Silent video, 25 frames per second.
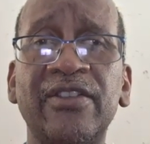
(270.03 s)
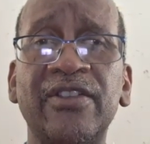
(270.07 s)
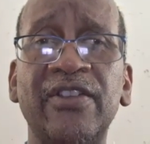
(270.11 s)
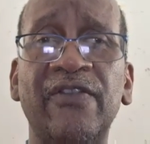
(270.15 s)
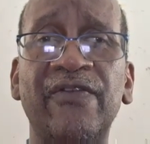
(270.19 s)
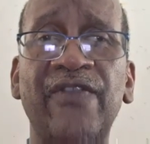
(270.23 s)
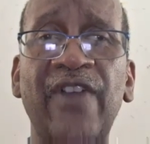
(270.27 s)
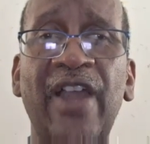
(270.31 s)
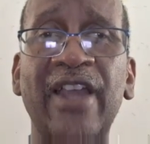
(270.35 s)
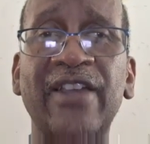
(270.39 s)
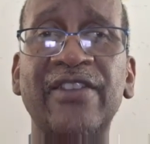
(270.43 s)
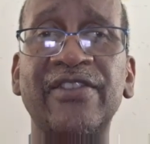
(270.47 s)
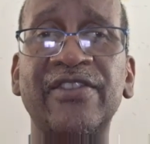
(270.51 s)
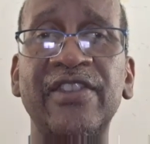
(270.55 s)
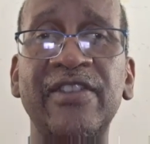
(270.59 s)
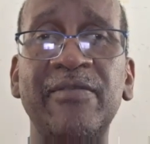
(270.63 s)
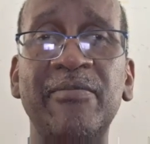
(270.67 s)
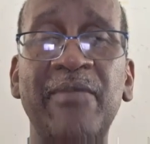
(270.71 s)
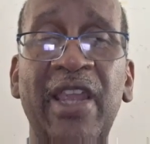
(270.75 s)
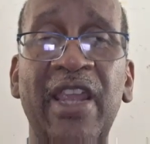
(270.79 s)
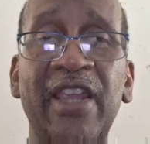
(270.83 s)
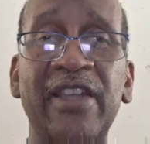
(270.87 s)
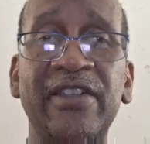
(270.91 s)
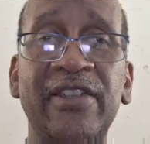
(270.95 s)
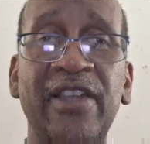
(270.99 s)
the vaccine
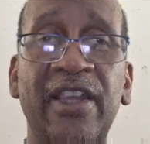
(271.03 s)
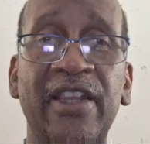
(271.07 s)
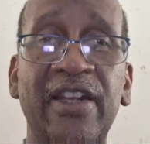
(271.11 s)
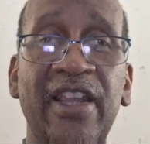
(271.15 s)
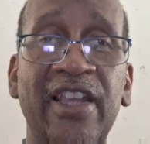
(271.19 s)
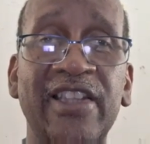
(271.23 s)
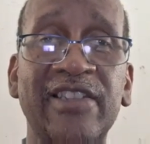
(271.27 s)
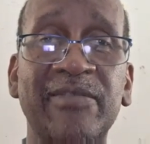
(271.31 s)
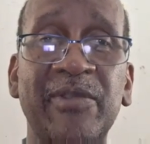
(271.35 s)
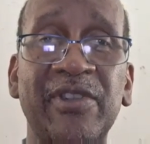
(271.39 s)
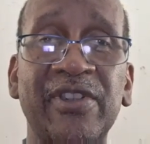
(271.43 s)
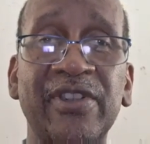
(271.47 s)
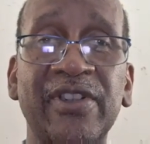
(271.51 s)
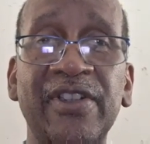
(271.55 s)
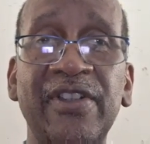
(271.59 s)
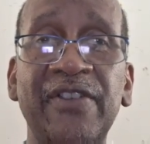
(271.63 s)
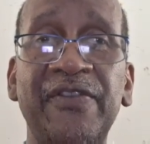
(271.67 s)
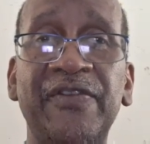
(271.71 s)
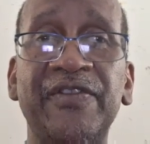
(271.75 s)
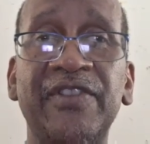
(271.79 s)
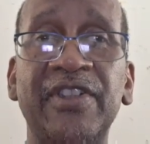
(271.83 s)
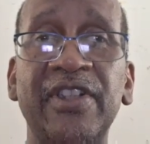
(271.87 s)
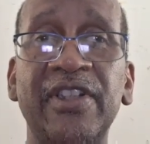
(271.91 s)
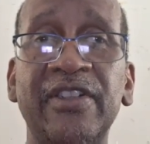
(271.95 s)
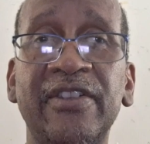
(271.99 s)
mandate has been
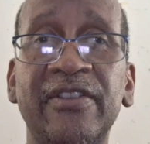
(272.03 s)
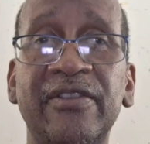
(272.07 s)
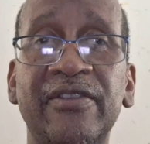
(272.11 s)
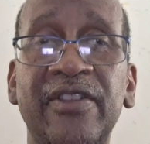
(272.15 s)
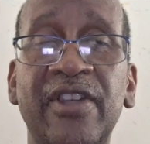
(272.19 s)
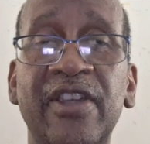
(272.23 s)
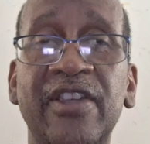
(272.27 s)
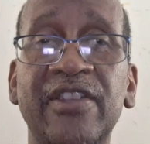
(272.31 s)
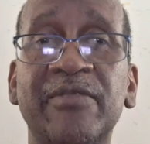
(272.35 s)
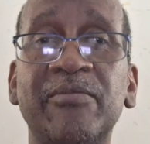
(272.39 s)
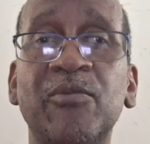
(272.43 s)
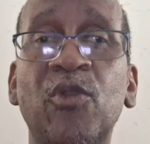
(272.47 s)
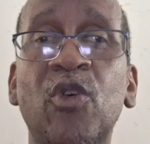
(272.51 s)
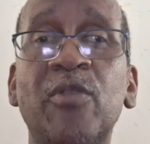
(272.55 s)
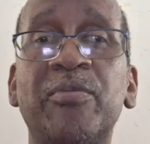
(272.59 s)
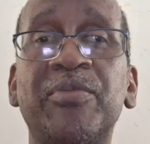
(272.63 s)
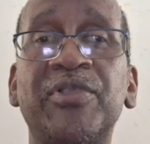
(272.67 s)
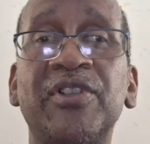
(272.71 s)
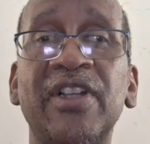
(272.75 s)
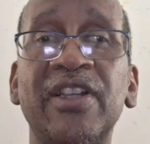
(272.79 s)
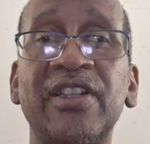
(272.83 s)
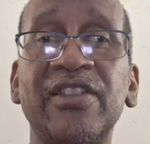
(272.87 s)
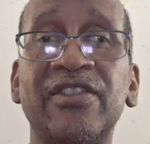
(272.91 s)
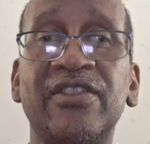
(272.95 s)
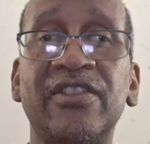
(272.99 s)
lifted, there's more
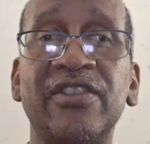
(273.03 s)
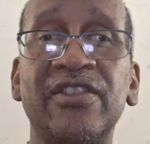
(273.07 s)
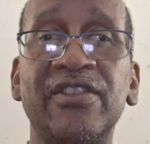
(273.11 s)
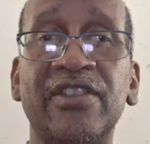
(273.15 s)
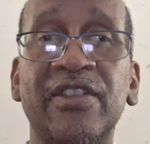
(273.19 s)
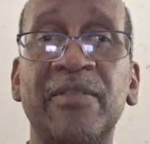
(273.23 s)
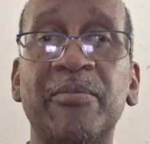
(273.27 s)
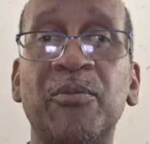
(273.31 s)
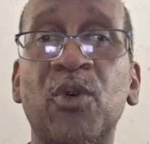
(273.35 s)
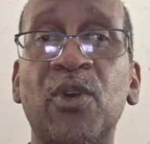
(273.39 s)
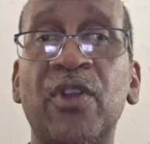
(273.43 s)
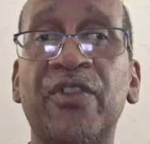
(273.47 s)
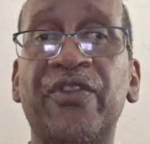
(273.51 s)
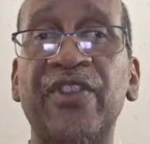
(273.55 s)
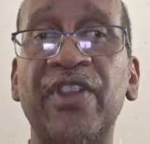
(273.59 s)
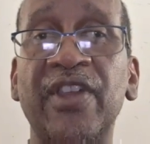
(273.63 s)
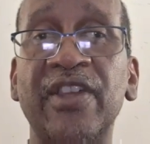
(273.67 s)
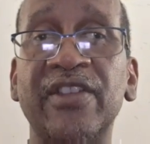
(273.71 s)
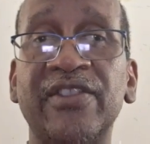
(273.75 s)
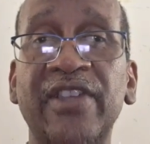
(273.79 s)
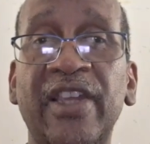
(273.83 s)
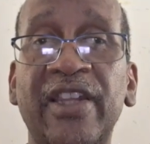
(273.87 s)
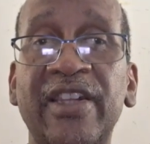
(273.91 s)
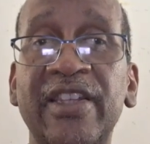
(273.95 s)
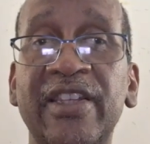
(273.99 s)
places and more
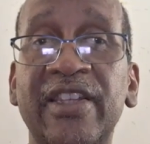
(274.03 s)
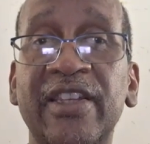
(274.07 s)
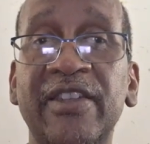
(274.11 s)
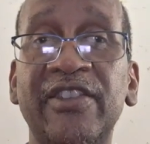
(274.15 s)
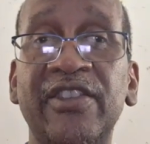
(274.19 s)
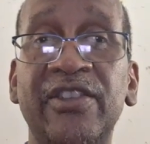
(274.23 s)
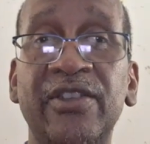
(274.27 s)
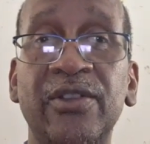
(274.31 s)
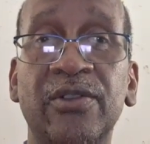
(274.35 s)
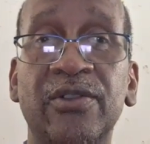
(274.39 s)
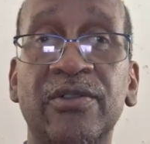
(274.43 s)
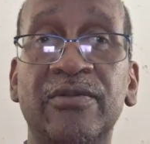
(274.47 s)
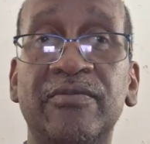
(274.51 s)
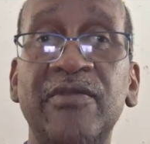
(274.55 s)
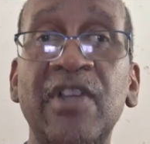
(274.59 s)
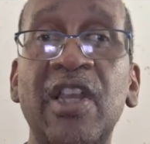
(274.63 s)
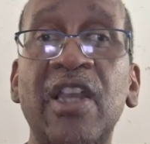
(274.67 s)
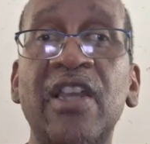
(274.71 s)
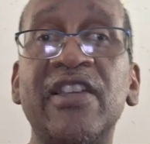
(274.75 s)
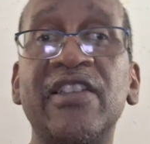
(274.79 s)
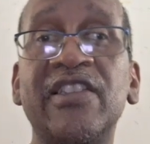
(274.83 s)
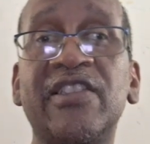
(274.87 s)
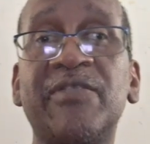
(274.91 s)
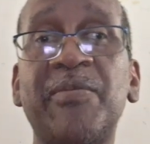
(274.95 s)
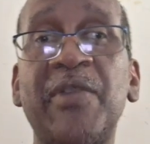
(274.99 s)
things that he can do,
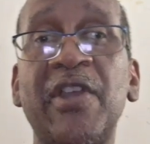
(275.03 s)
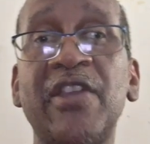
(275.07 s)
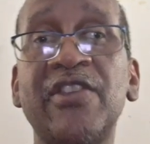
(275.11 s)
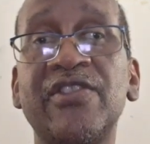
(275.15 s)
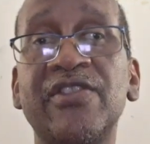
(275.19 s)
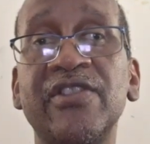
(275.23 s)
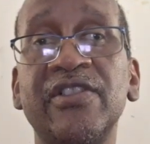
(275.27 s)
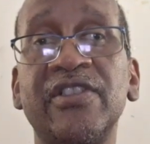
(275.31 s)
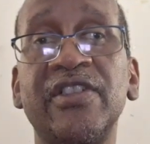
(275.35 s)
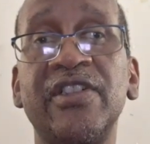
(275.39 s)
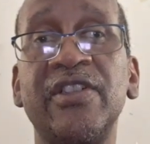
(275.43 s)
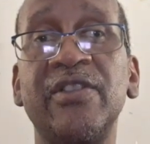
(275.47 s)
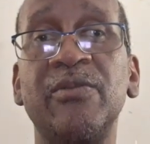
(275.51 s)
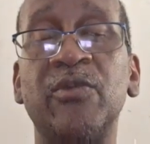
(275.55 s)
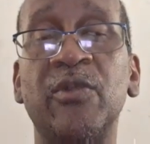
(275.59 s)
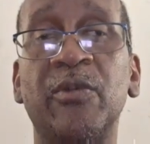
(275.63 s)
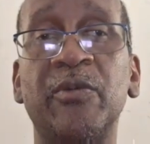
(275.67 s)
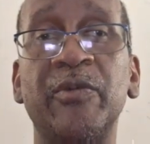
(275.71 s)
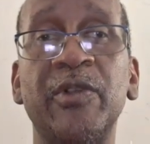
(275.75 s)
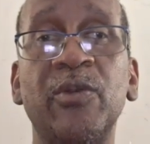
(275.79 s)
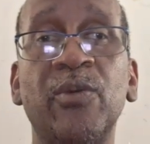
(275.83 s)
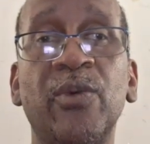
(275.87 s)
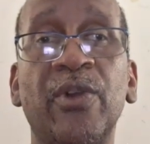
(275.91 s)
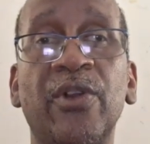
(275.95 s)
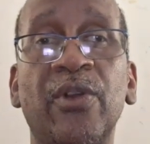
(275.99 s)
especially when
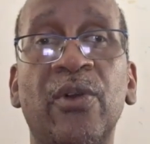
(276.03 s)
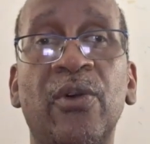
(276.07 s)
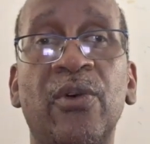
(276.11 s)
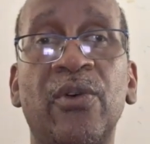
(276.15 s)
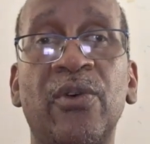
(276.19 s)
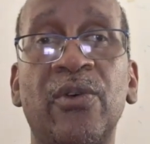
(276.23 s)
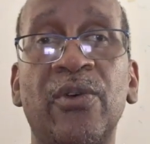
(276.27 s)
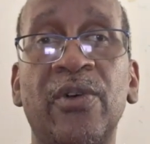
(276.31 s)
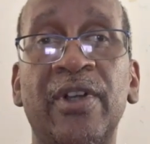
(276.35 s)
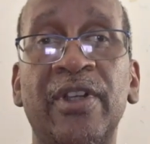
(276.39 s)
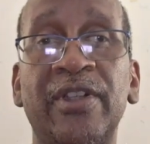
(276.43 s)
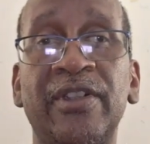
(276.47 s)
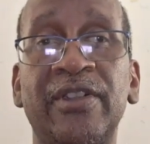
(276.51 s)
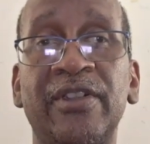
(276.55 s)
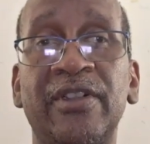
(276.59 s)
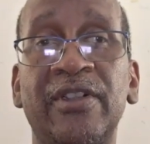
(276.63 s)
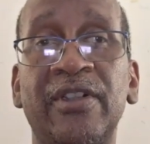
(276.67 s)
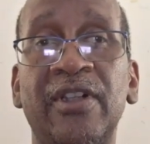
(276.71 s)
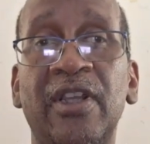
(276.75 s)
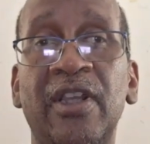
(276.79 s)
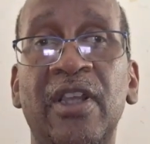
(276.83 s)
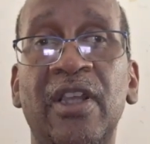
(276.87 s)
we went on